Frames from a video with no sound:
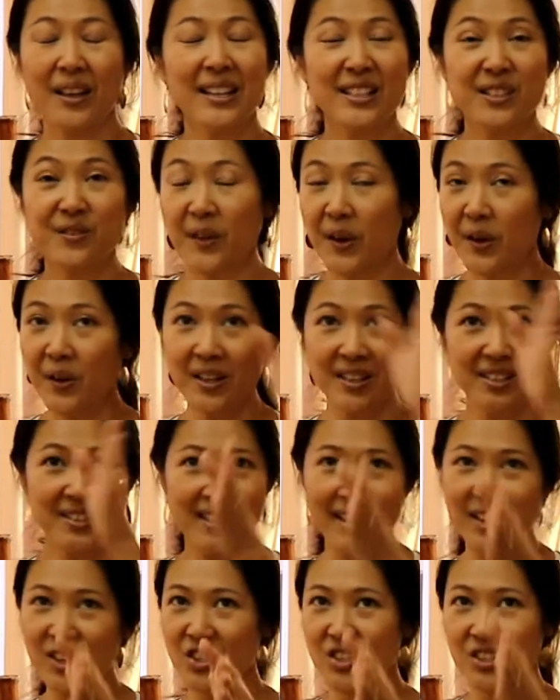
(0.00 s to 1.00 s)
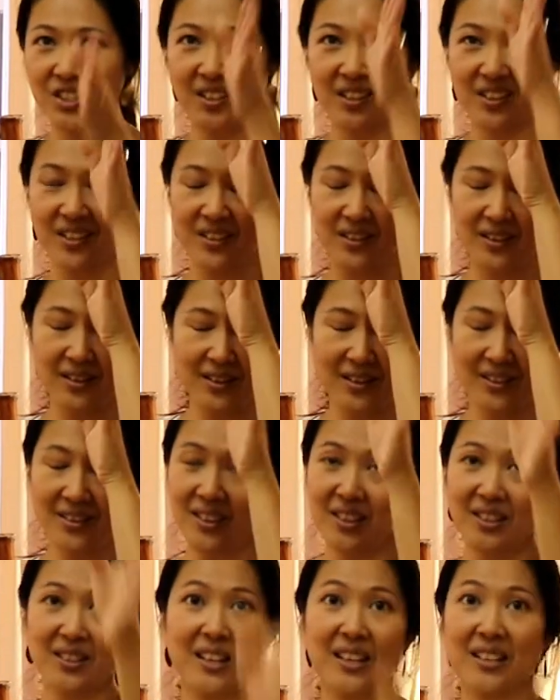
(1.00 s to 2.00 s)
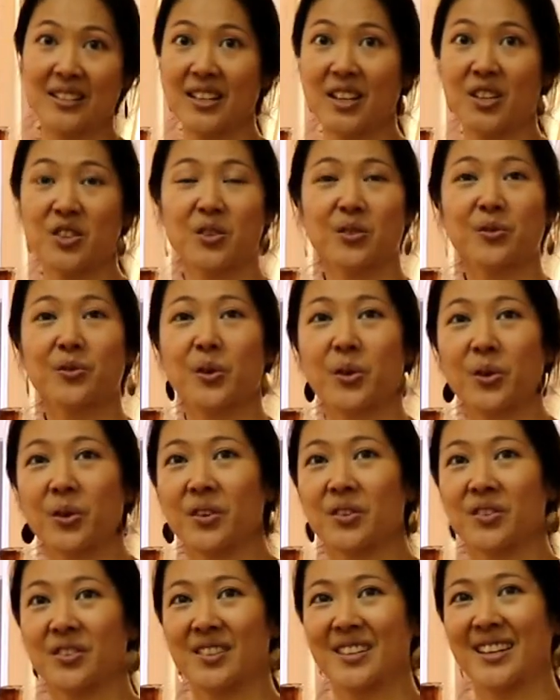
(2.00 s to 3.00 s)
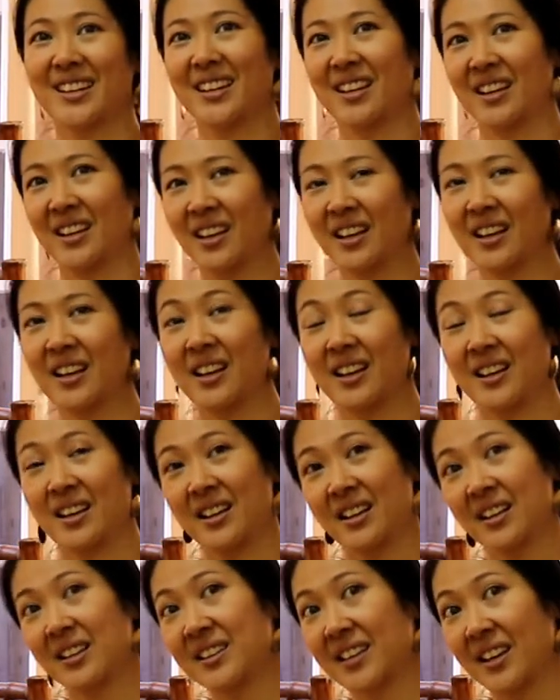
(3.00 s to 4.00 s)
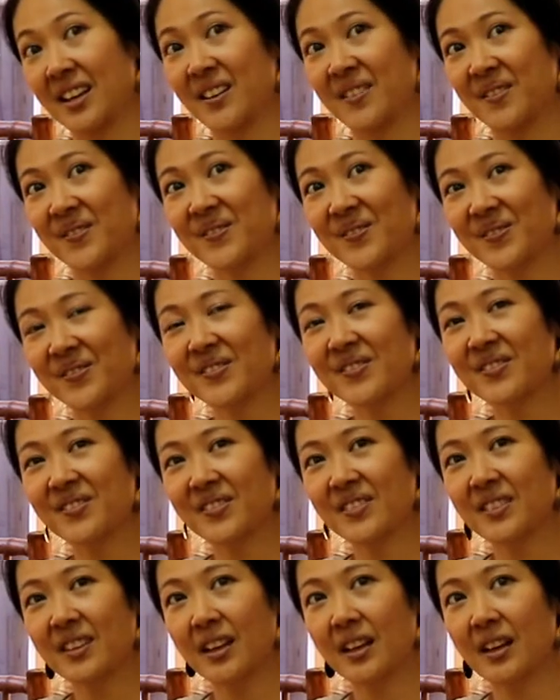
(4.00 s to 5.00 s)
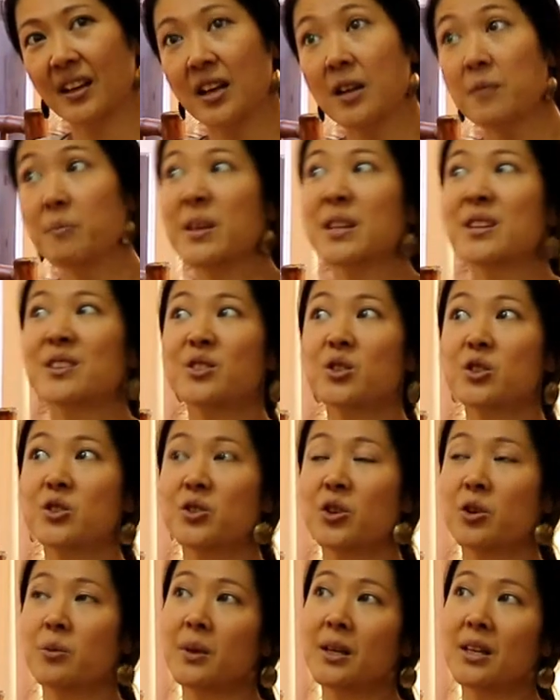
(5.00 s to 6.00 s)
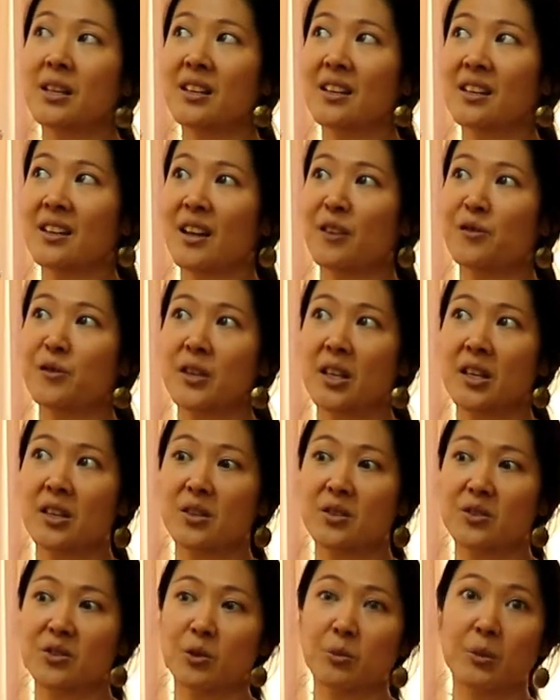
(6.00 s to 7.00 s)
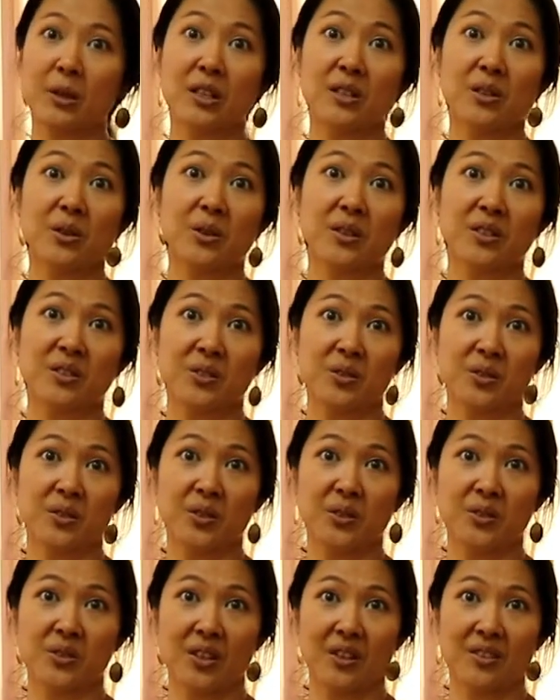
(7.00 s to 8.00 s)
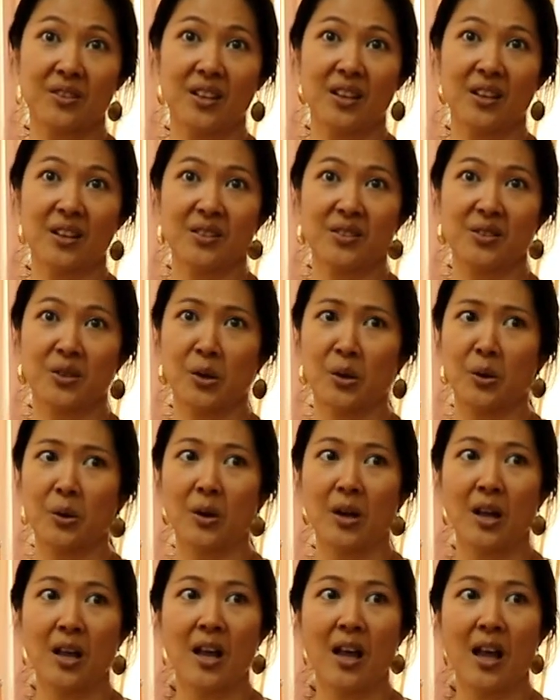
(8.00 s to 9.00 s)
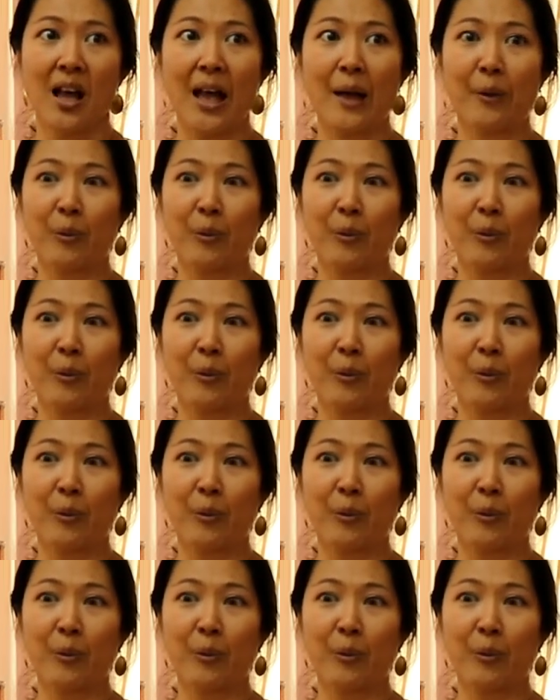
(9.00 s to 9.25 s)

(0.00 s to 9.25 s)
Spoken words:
It's very intention focused, yeah. Because there's so many, I feel like there's so many yoga studios out there, so I